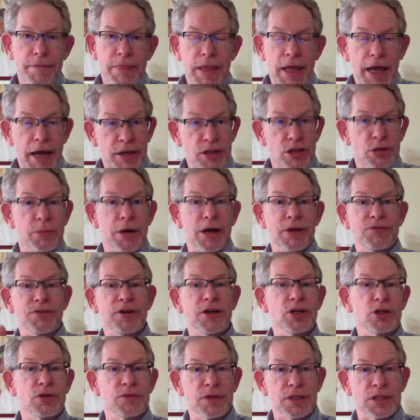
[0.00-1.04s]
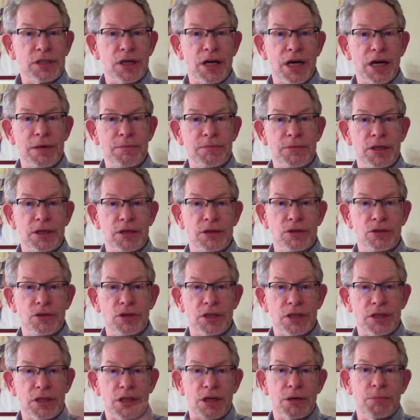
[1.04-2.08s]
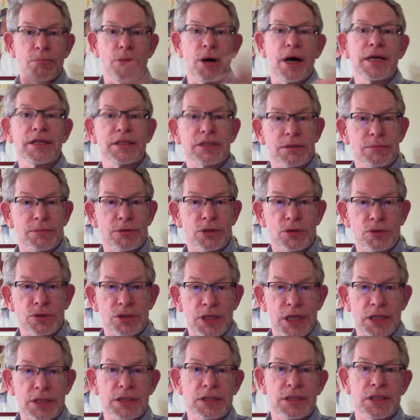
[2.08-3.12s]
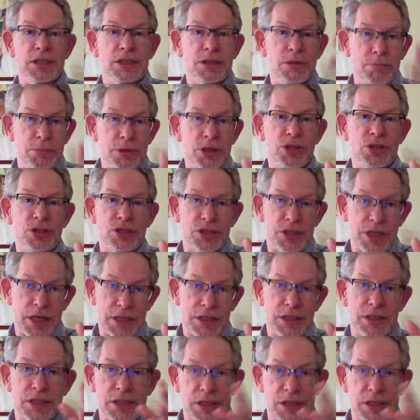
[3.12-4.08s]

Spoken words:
And you might find over time that you can combine some of those sections into bigger sections,